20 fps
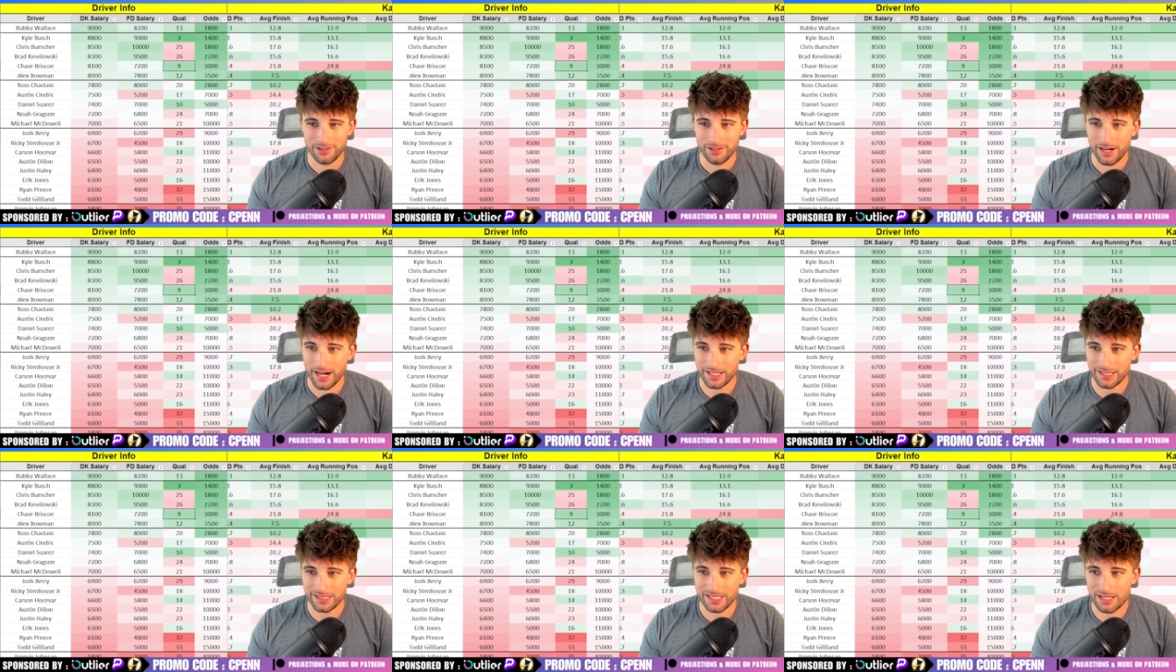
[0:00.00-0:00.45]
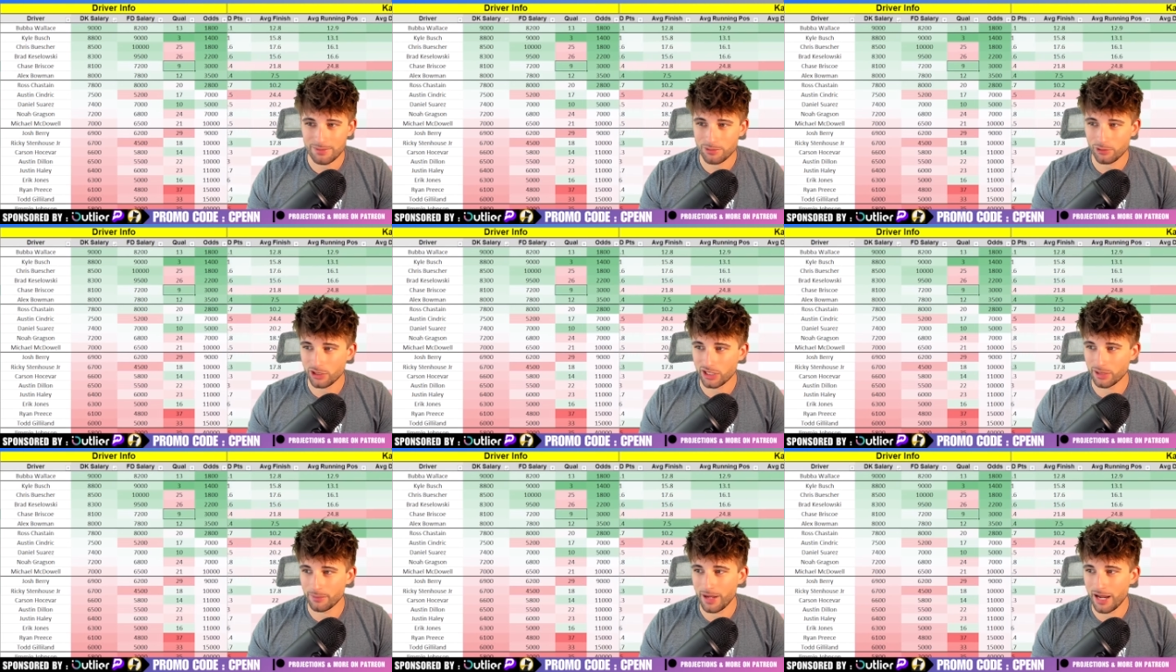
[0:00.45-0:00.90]
hate to keep
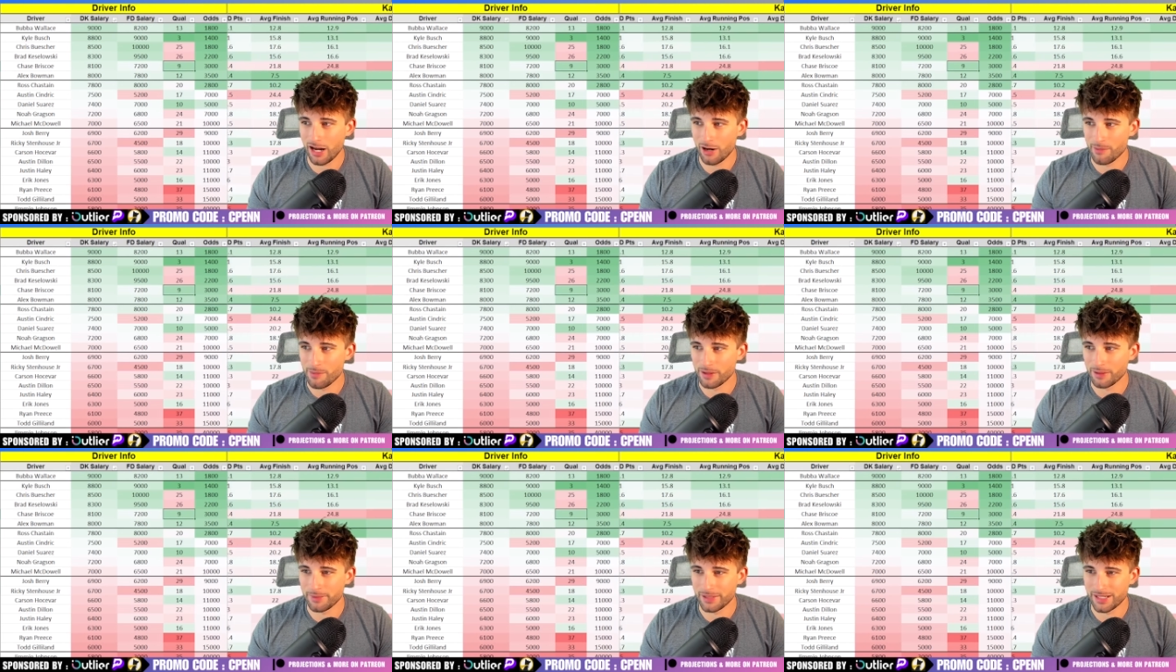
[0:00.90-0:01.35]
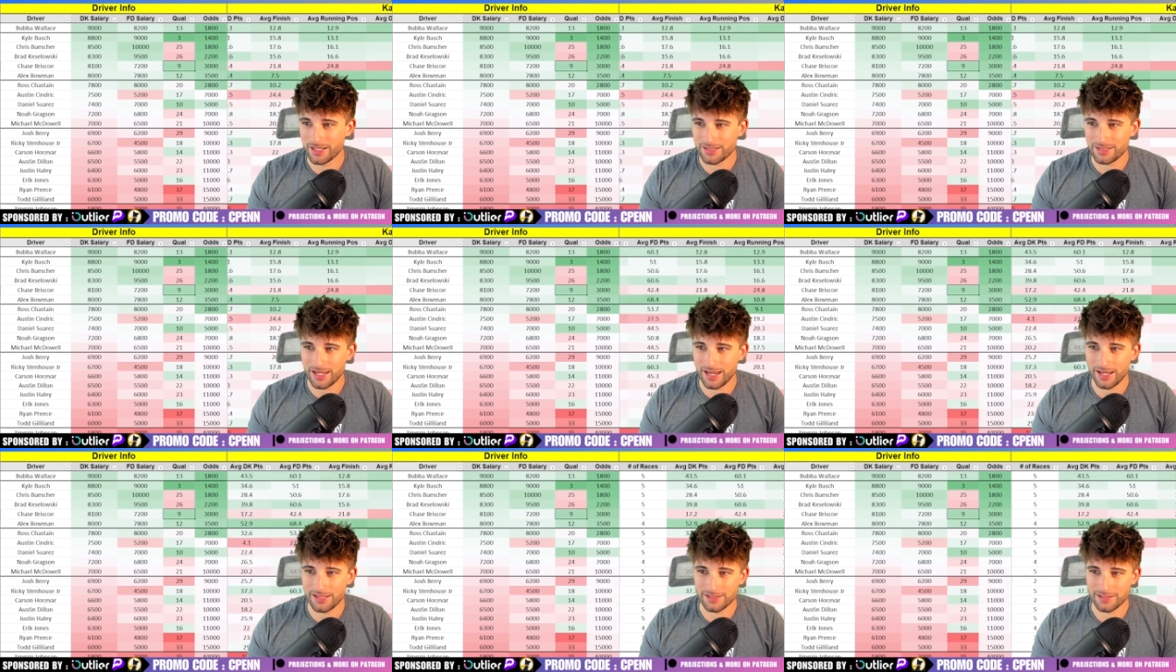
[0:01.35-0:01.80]
ruling him out. But I mean, his
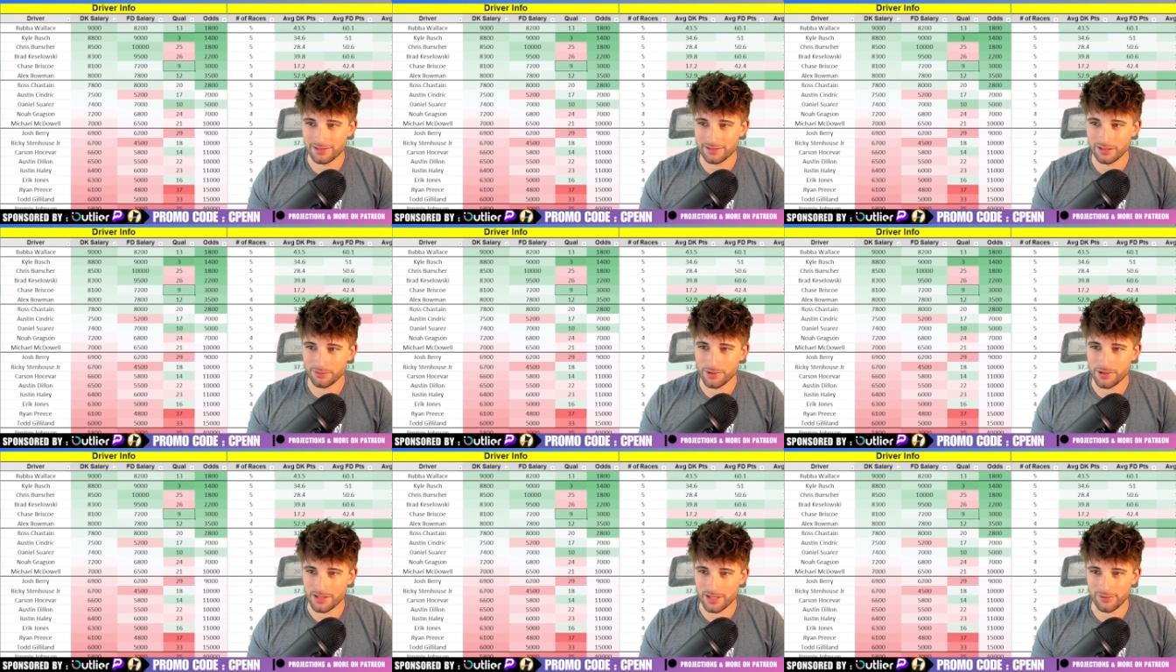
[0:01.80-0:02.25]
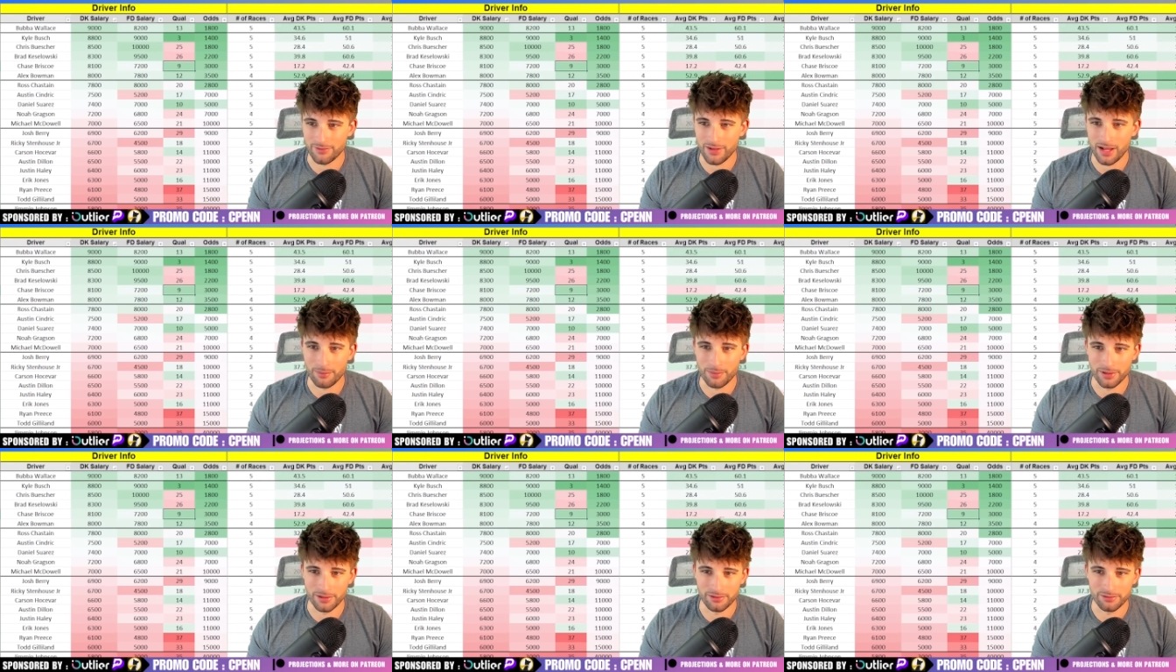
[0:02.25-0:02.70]
Kansas numbers have
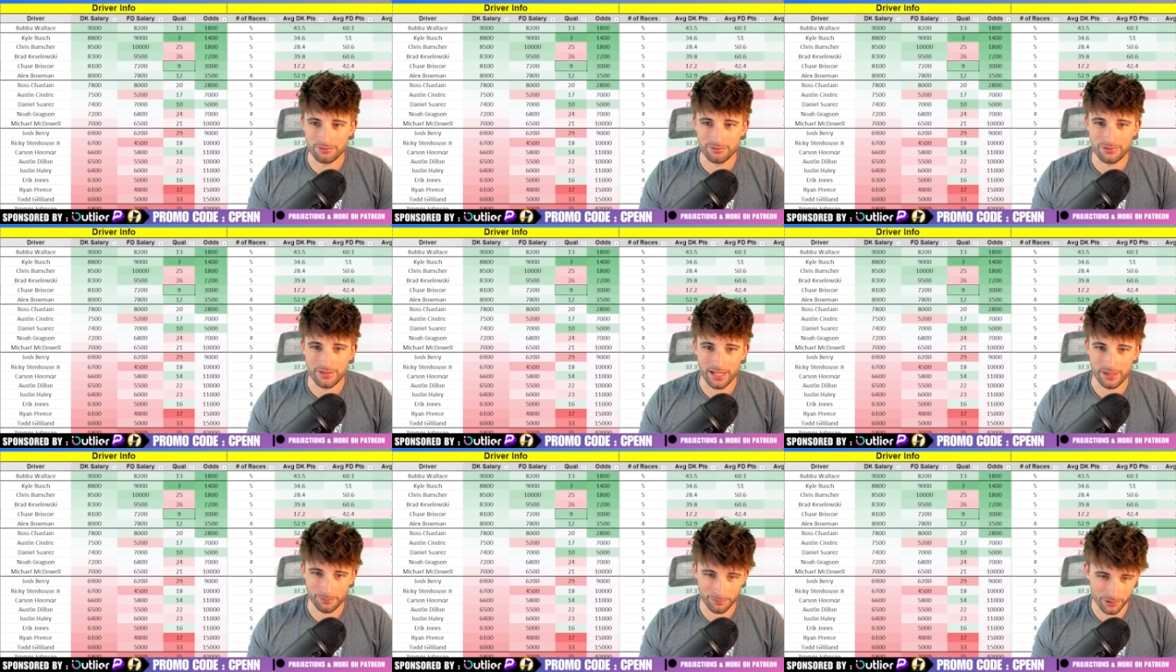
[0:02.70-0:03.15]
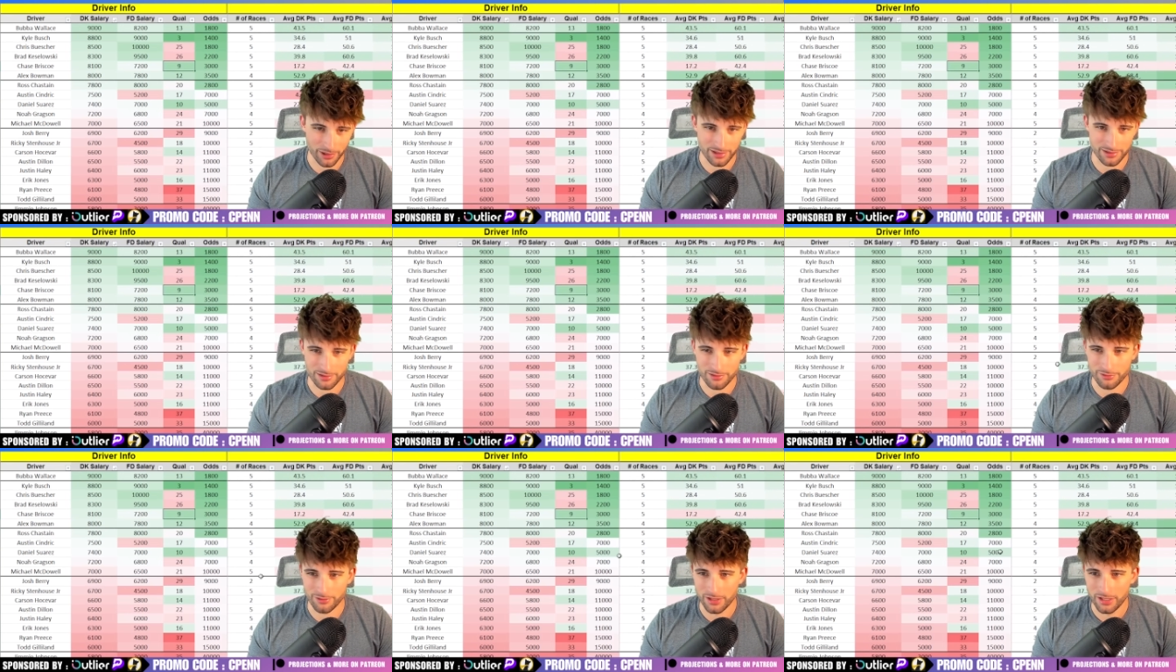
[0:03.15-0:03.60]
not been that
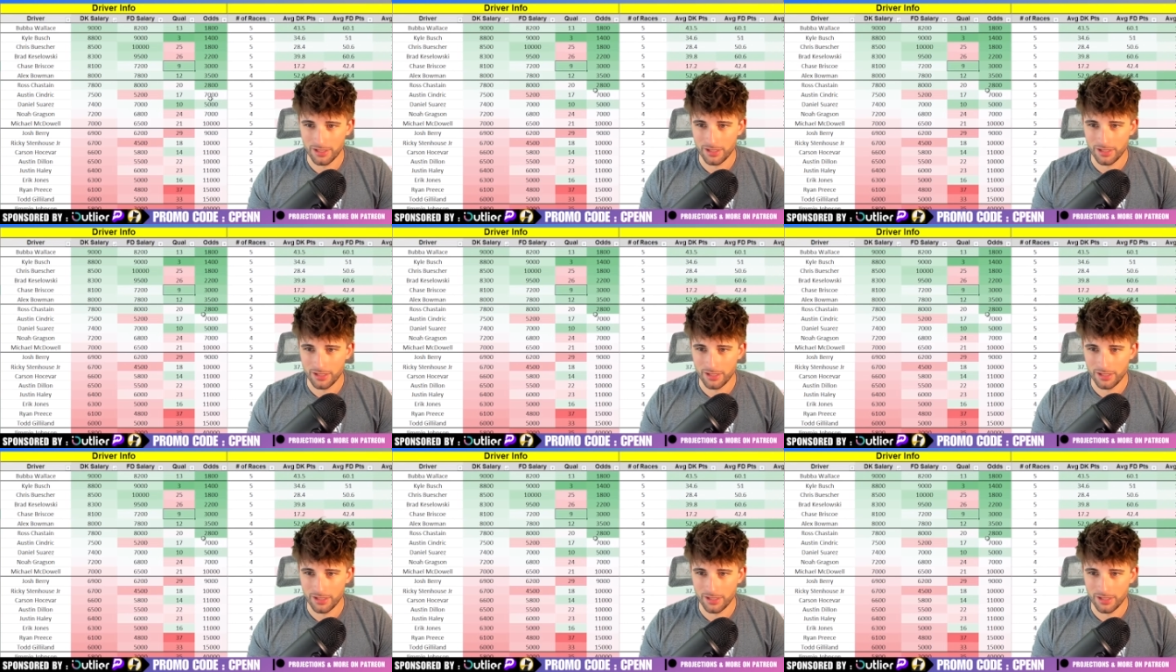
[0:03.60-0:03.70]
impressive.